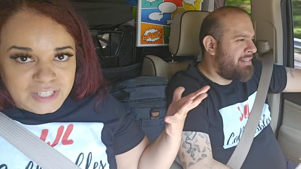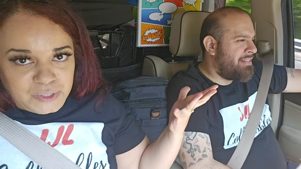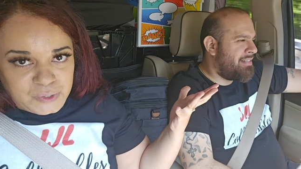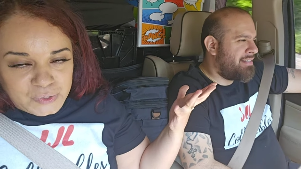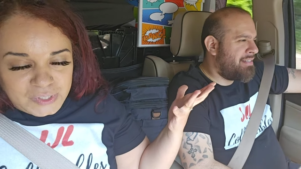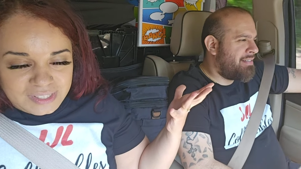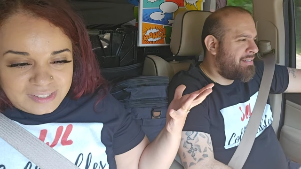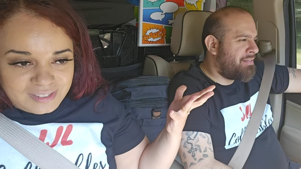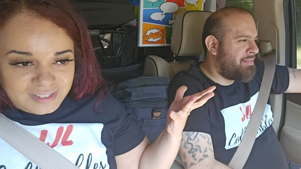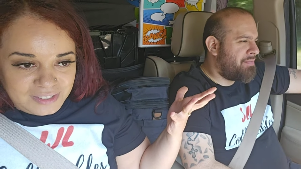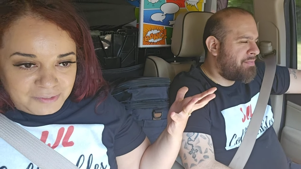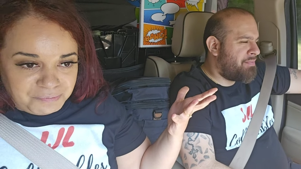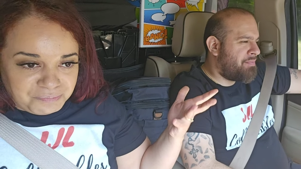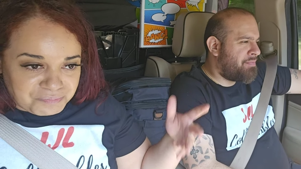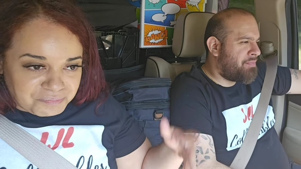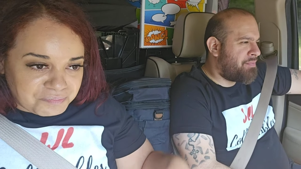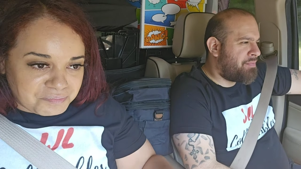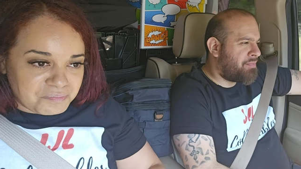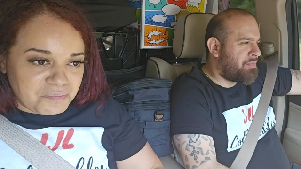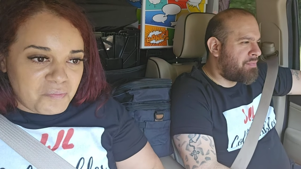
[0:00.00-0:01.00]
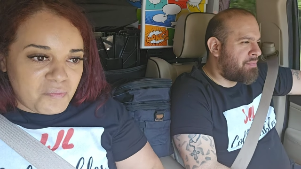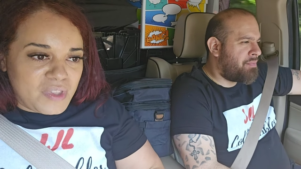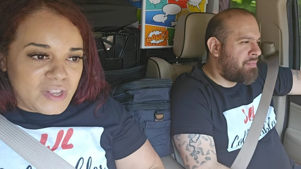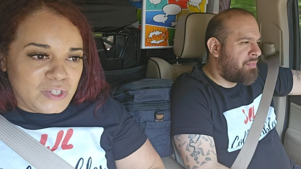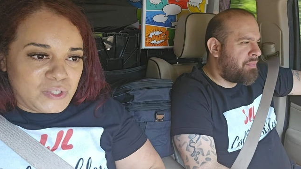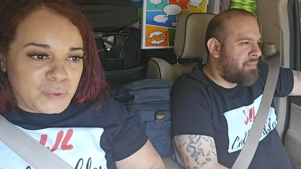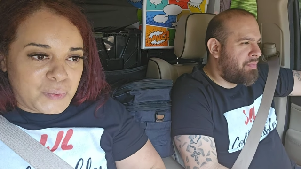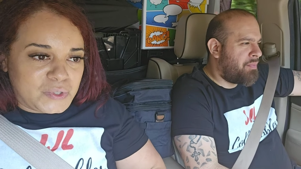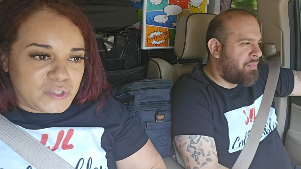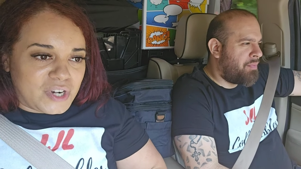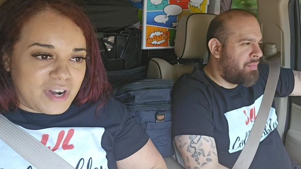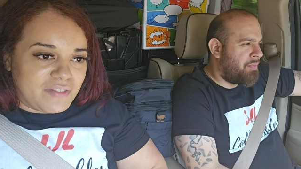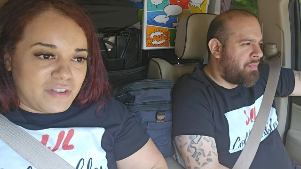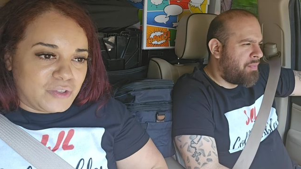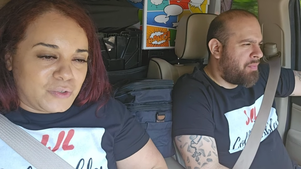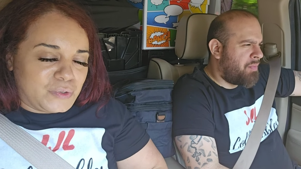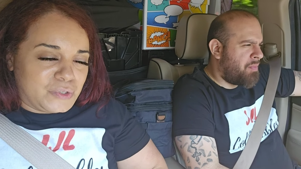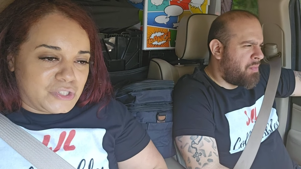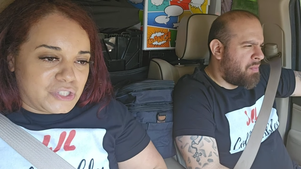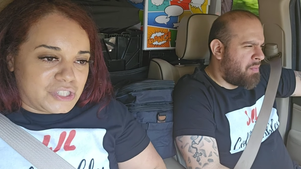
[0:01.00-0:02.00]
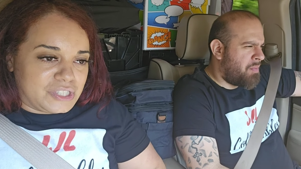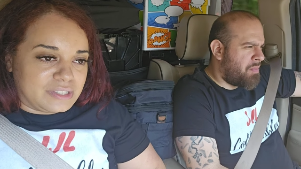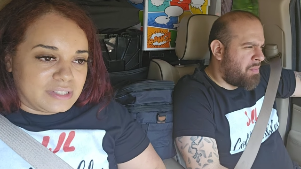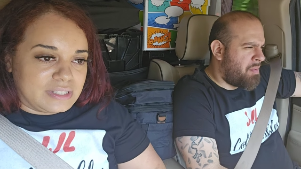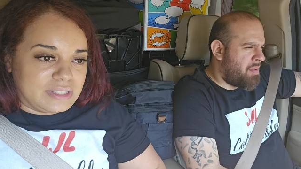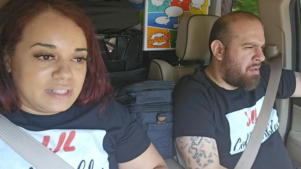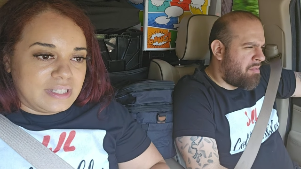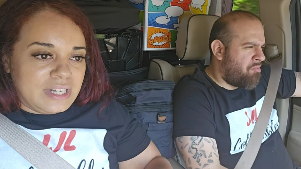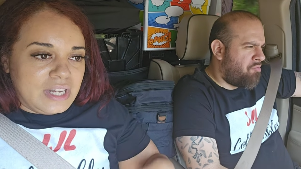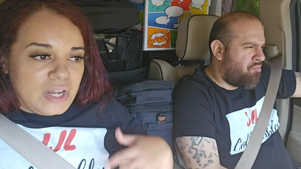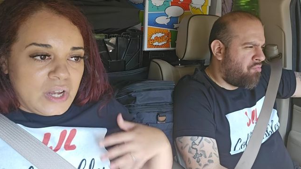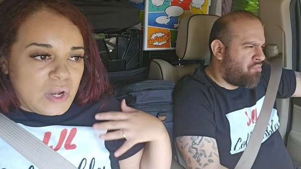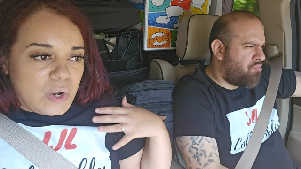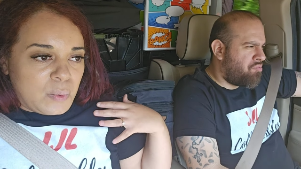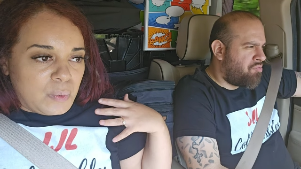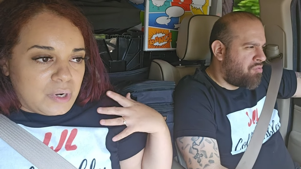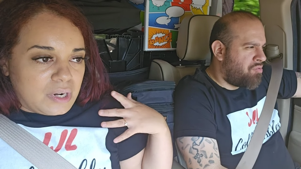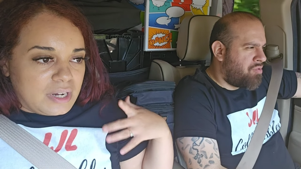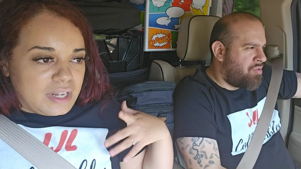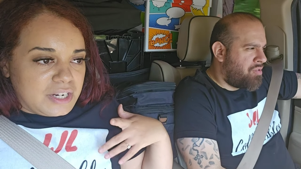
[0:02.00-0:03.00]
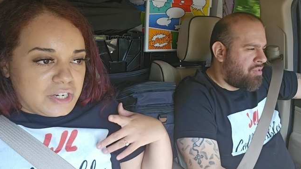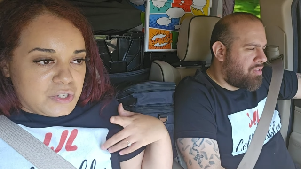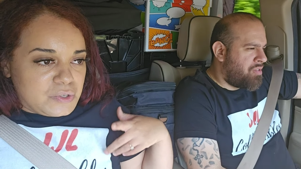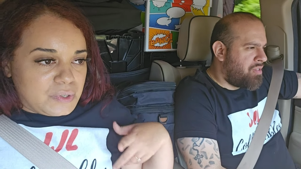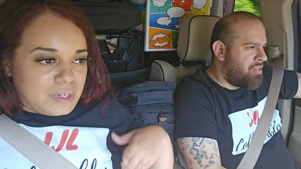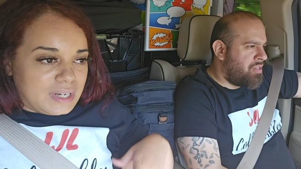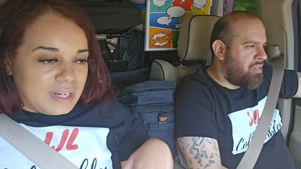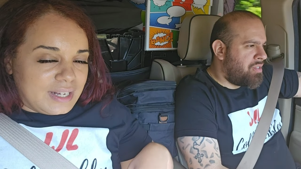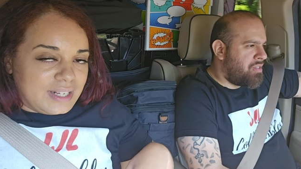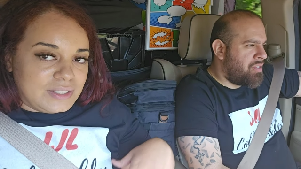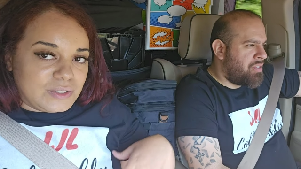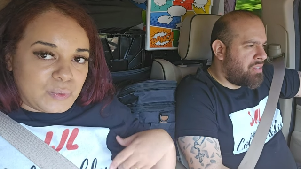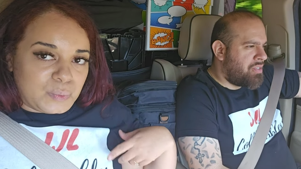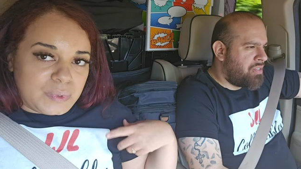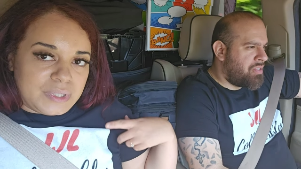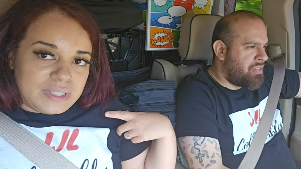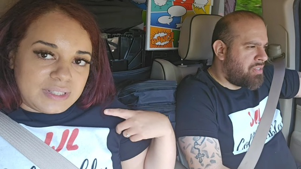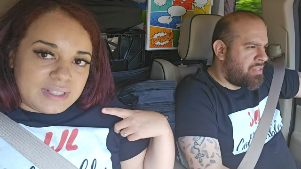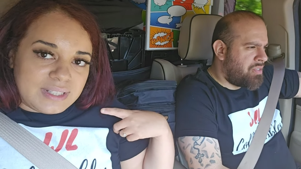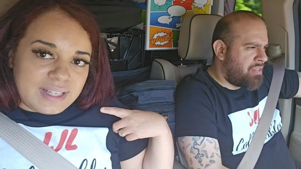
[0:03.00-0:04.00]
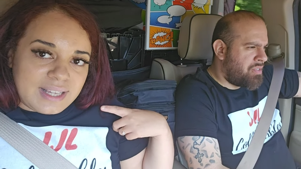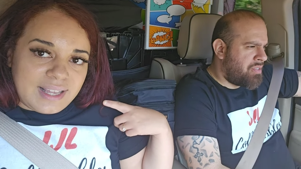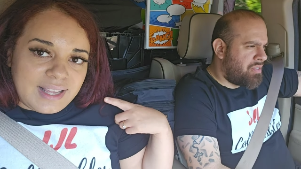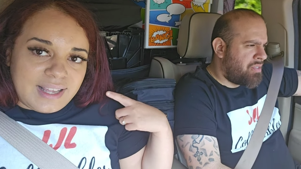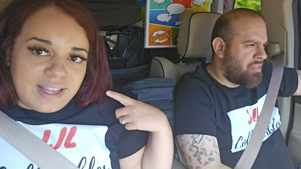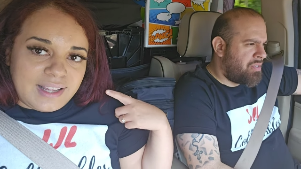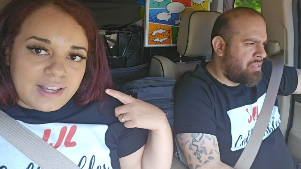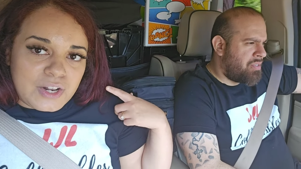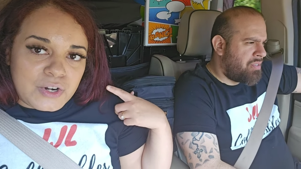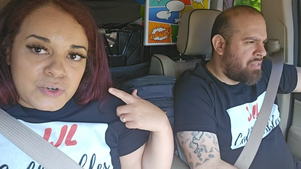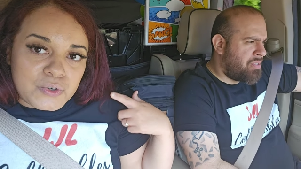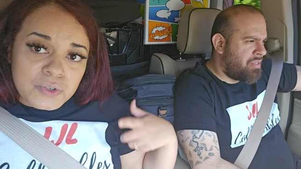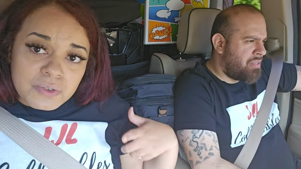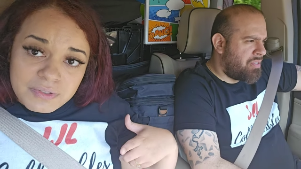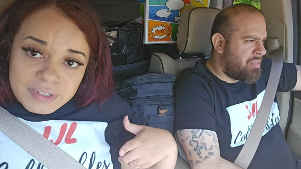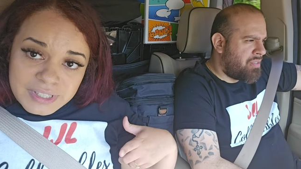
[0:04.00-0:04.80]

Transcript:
Speaker 1: as you can see so we're driving through jersey we're hitting you guys with a new